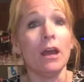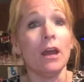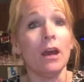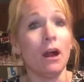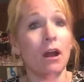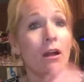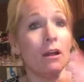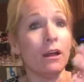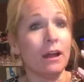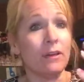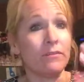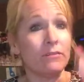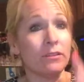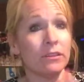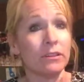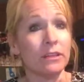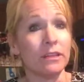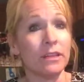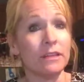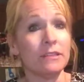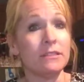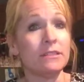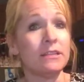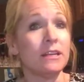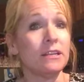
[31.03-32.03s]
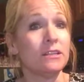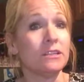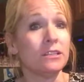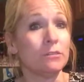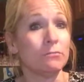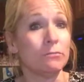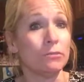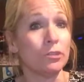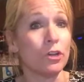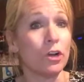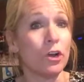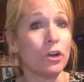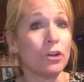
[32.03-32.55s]
I'll have a list and
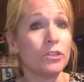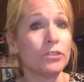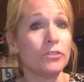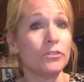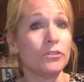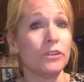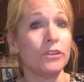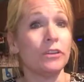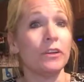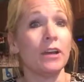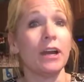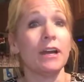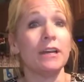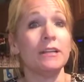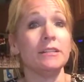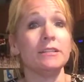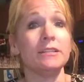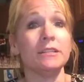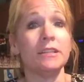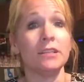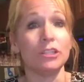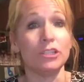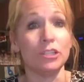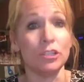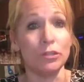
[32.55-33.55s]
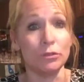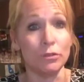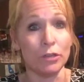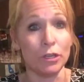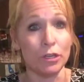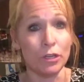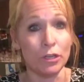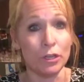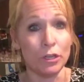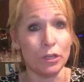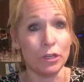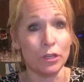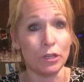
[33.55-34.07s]
some charts for you guys that you
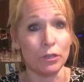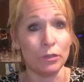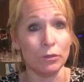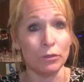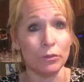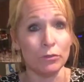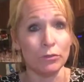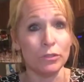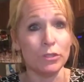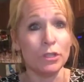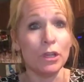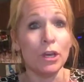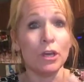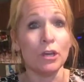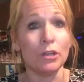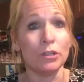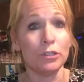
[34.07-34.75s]
can use